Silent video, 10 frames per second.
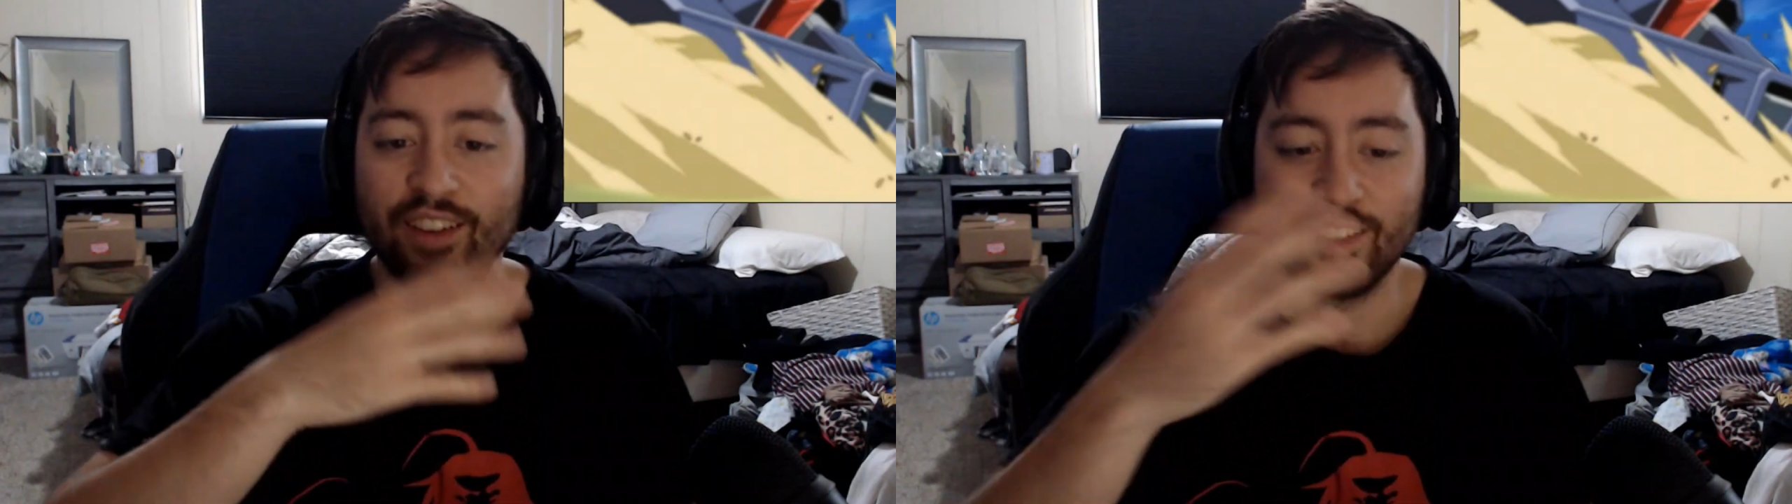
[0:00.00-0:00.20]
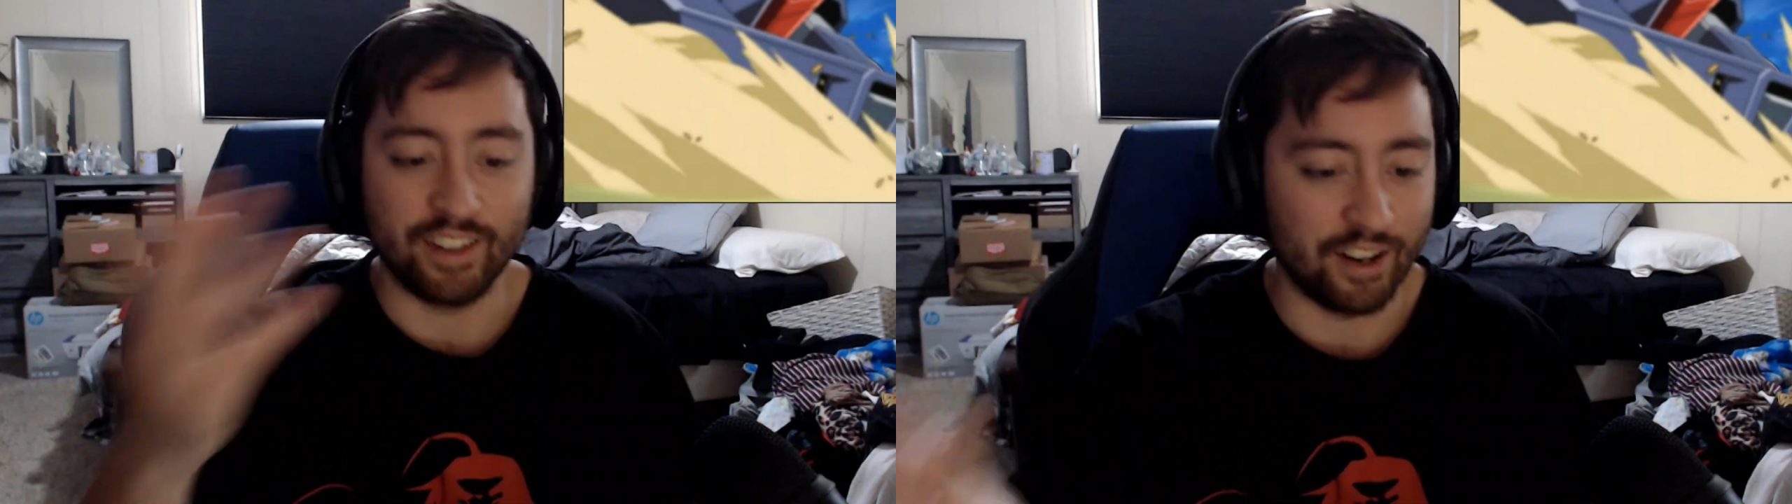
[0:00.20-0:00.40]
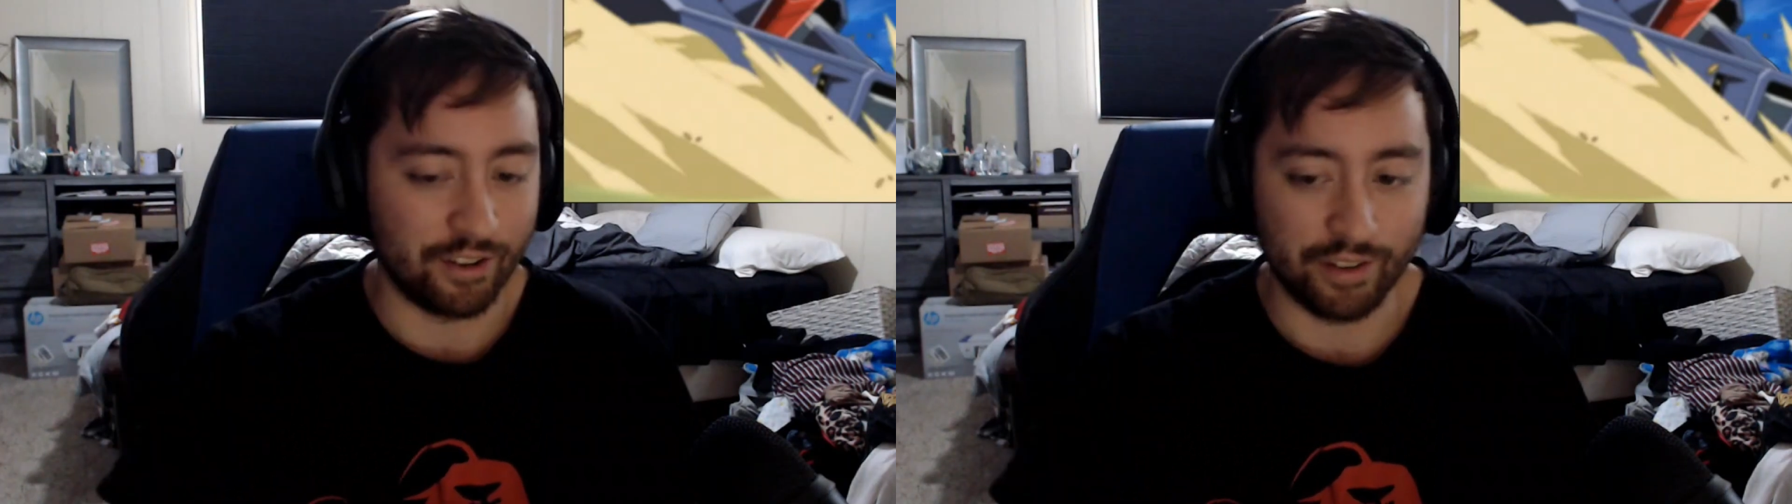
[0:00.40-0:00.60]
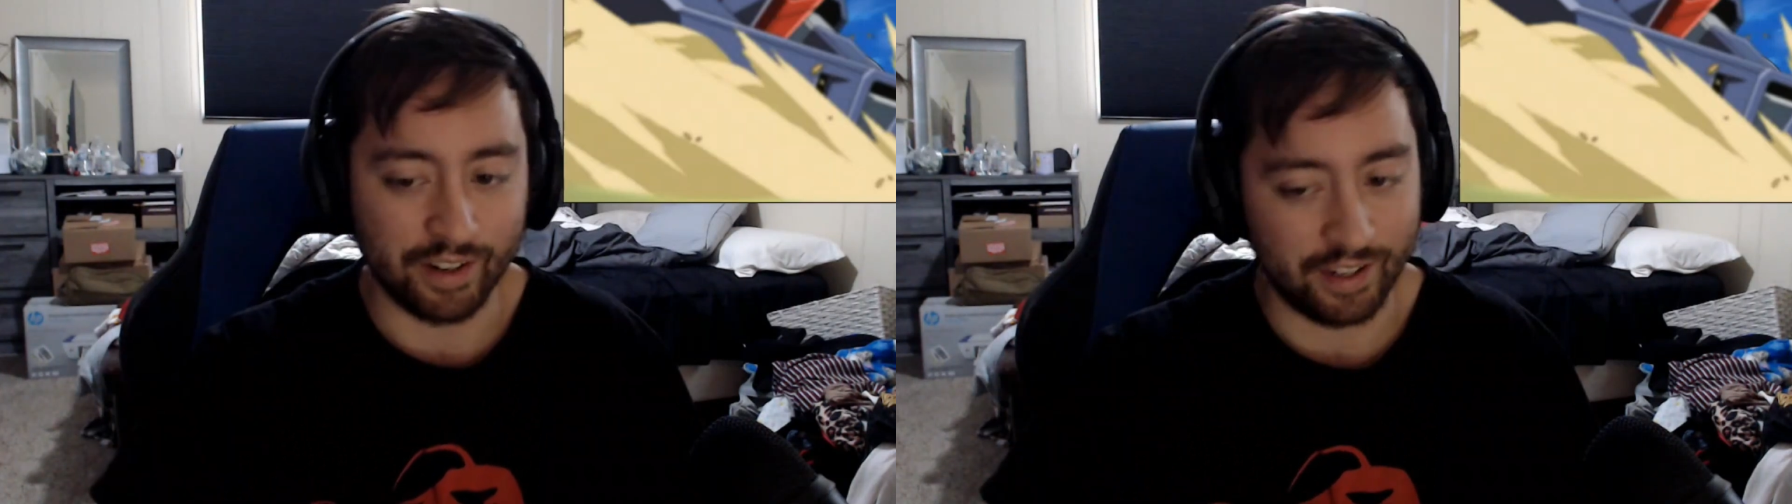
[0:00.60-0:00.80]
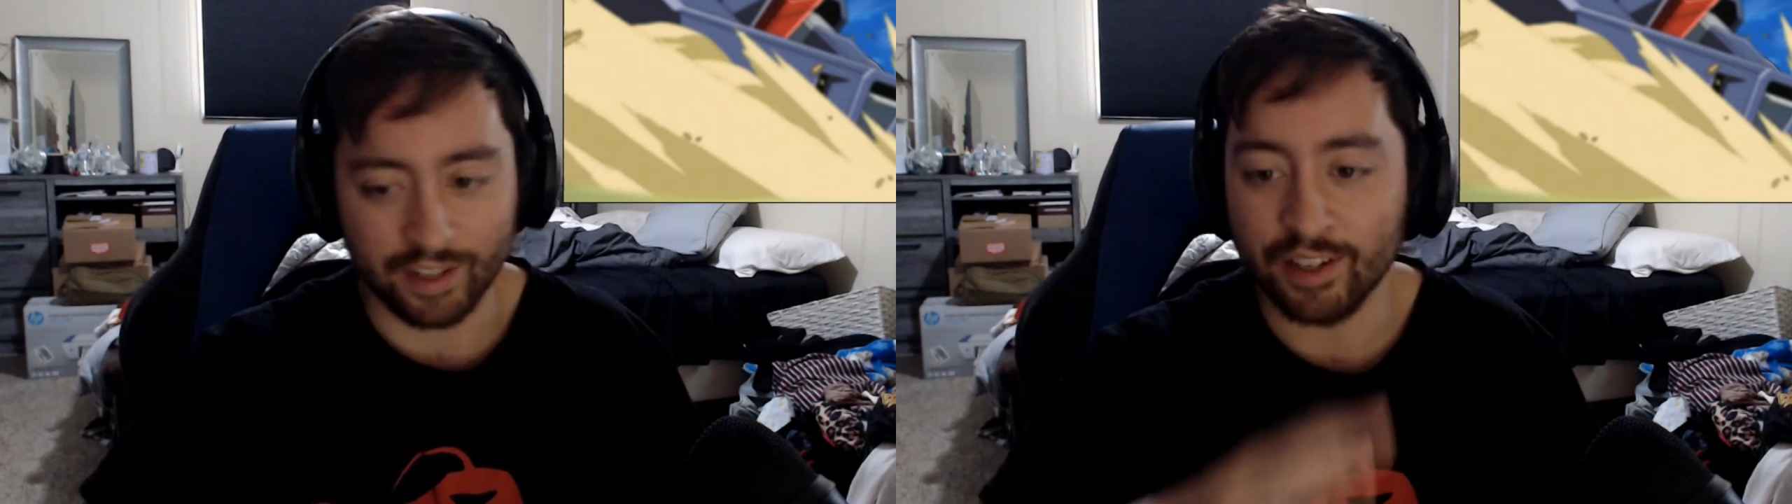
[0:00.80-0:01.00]

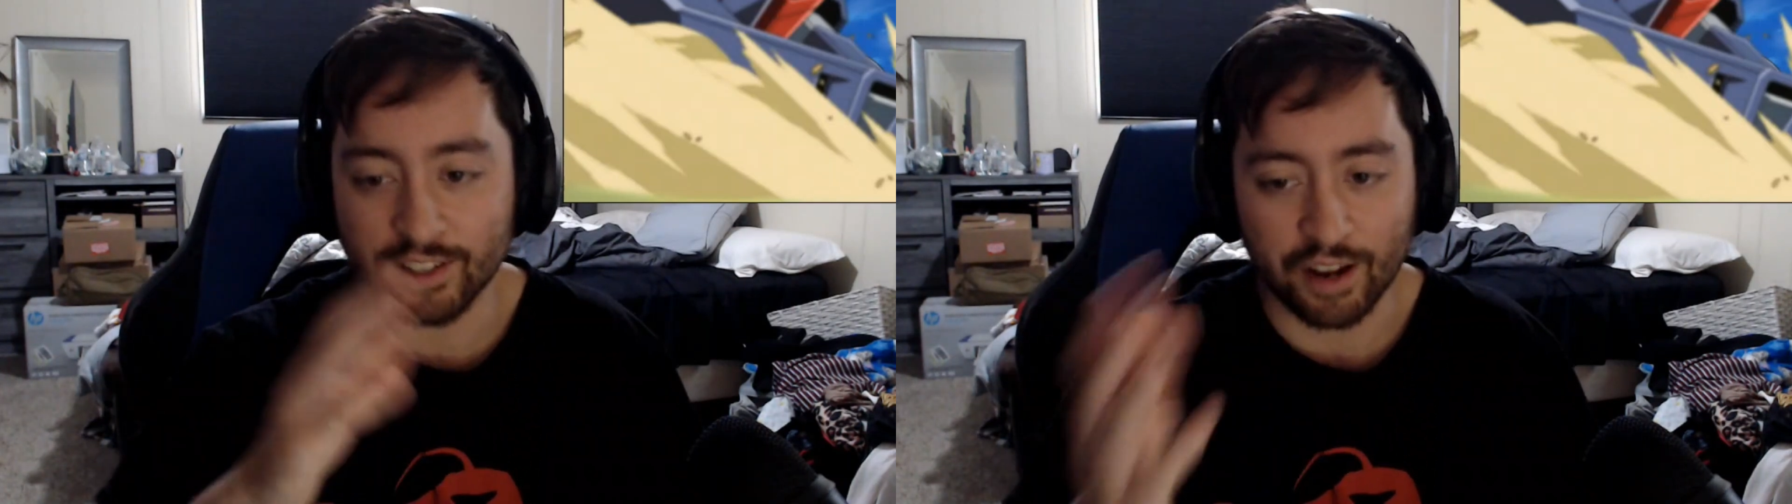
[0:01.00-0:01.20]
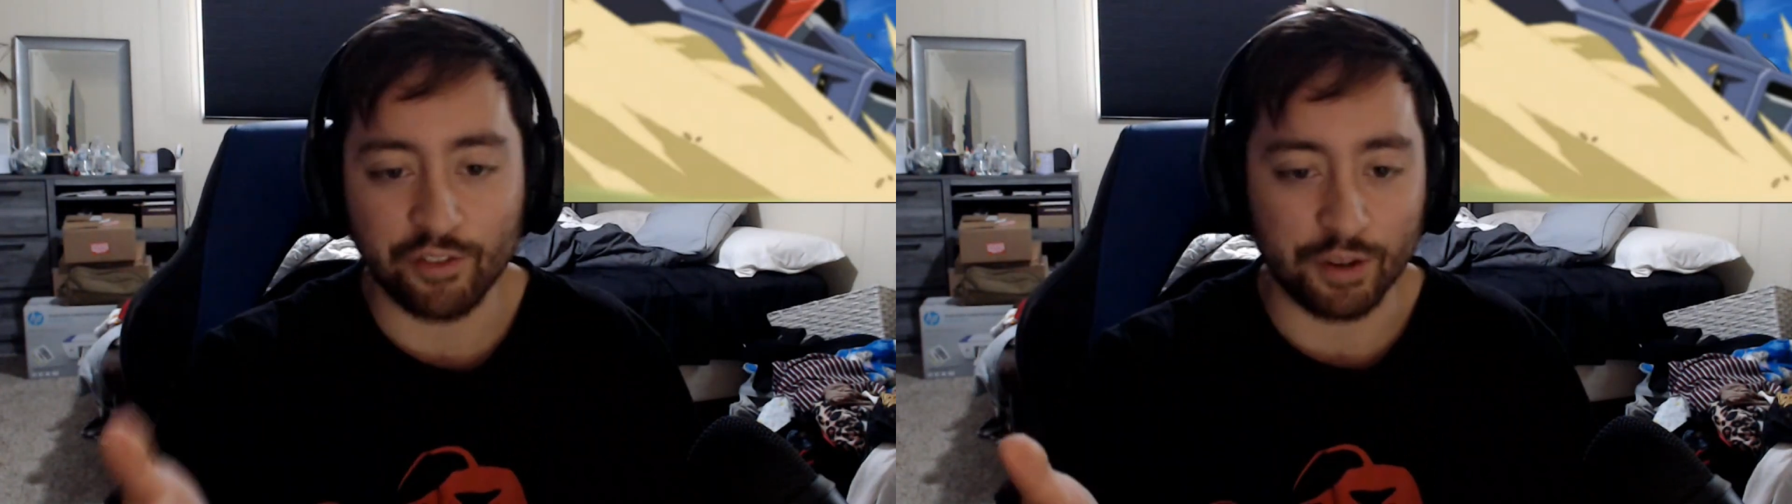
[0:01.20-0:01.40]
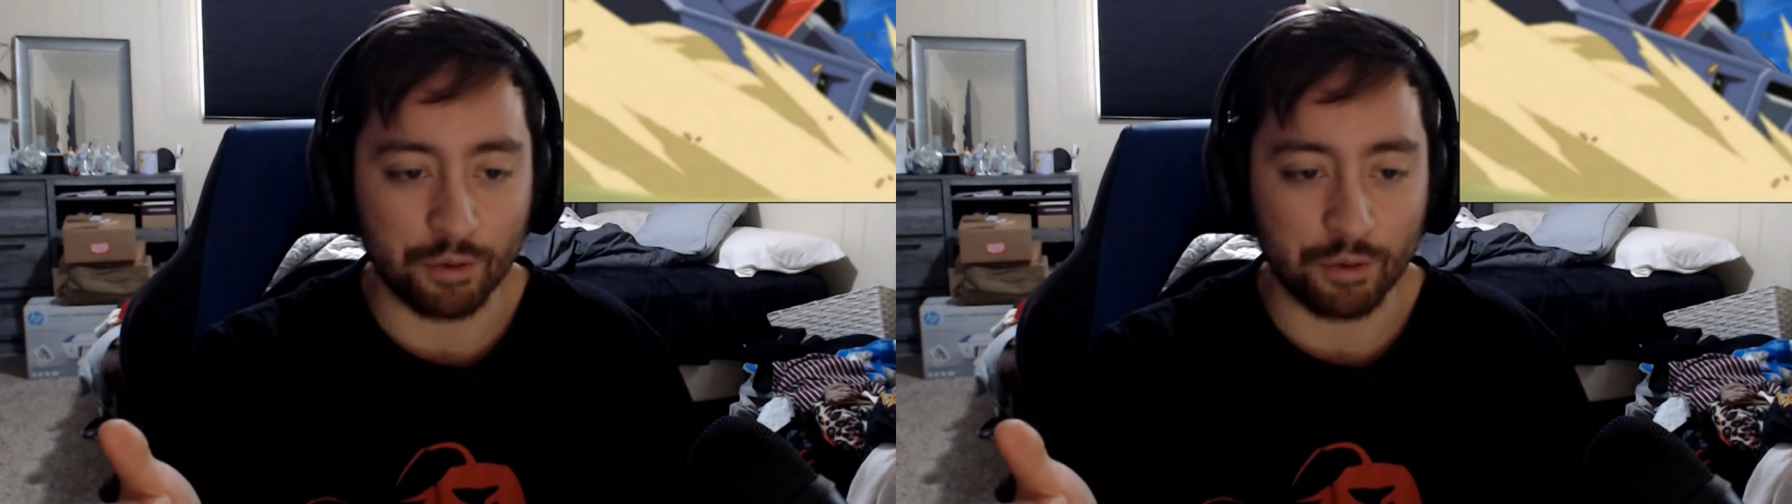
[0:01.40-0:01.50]
He's definitely